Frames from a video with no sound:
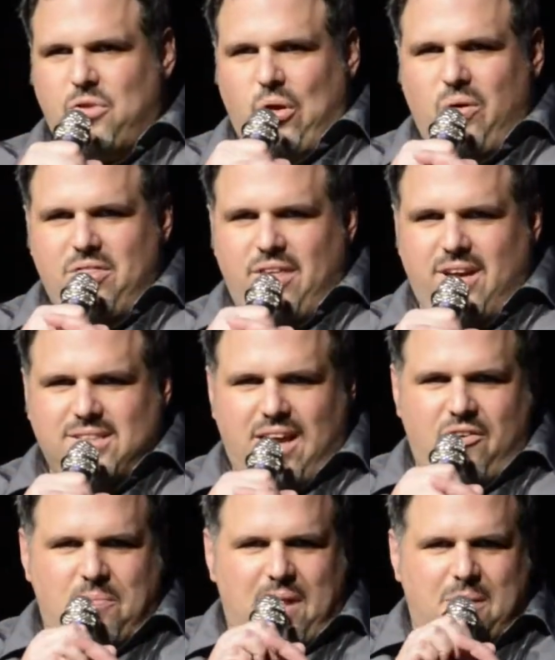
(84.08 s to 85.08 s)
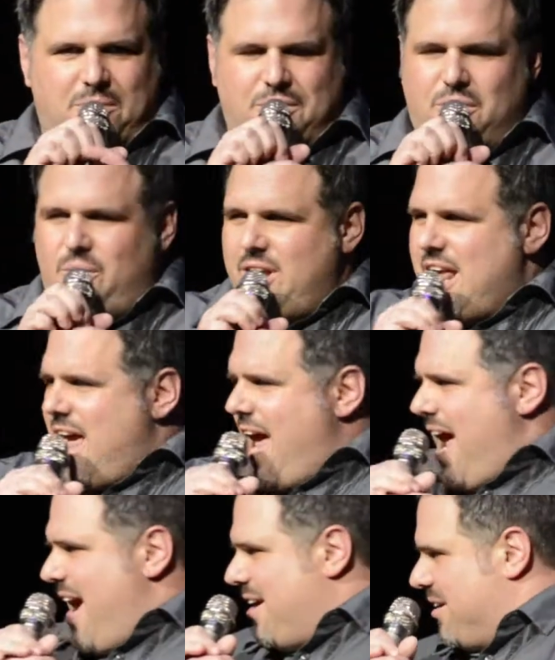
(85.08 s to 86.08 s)
Doing things I haven't been able to do in
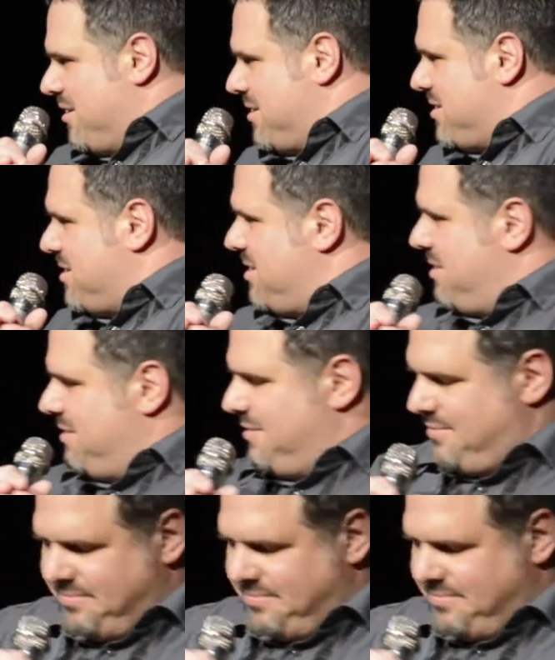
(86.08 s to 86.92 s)
years.